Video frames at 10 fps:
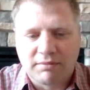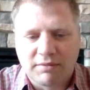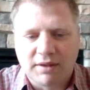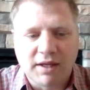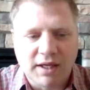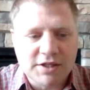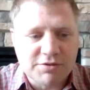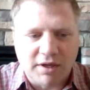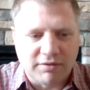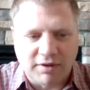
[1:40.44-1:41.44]
the
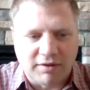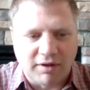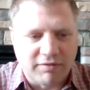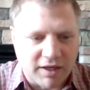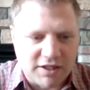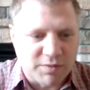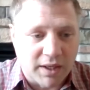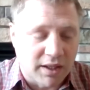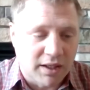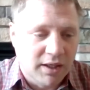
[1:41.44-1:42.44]
history of
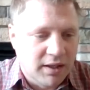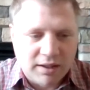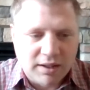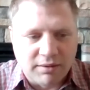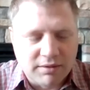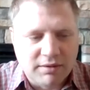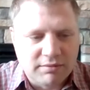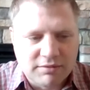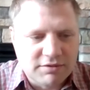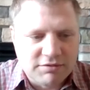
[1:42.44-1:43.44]
Venezuela,
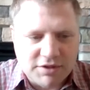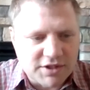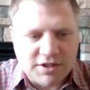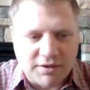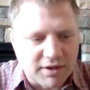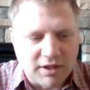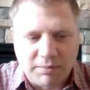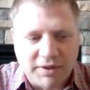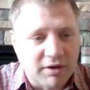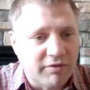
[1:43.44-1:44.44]
just to start there a little
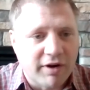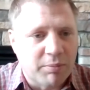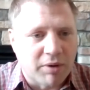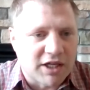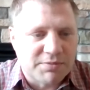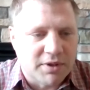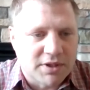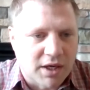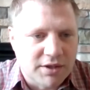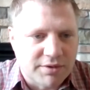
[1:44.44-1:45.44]
bit, they're a very prosperous
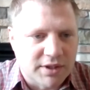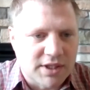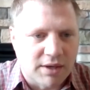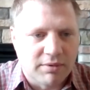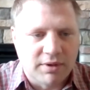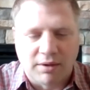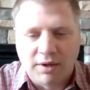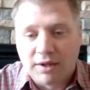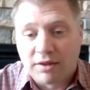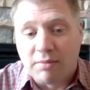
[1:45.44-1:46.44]
country. And so,
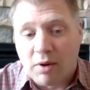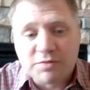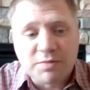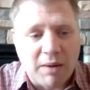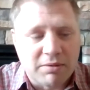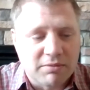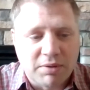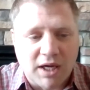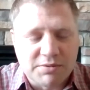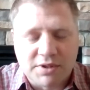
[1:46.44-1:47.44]
the most
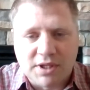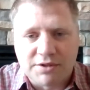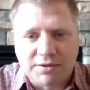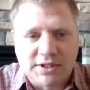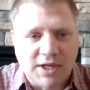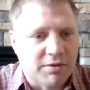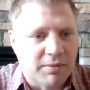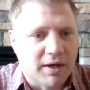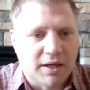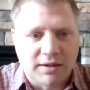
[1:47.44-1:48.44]
prosperous country in South
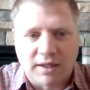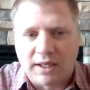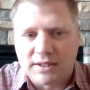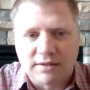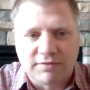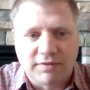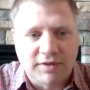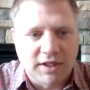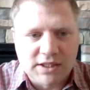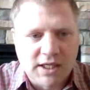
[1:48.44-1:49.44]
America in the
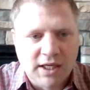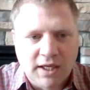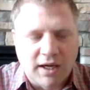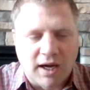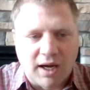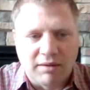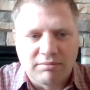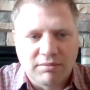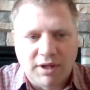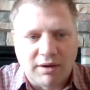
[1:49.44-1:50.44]
1950s.
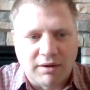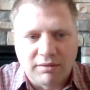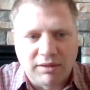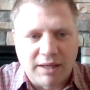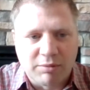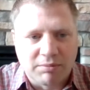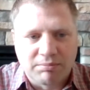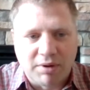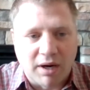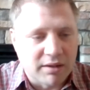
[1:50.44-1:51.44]
Their labor
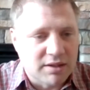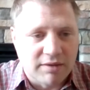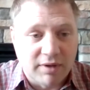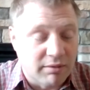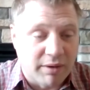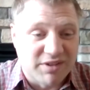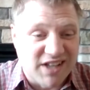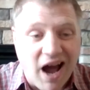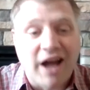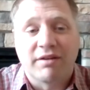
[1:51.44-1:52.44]
productivity rate was
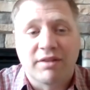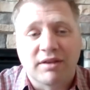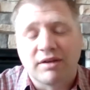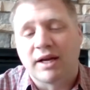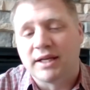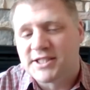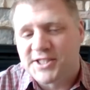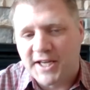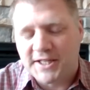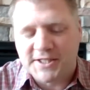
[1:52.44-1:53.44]
higher than the United
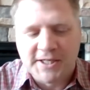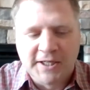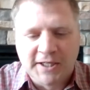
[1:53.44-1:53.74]
States.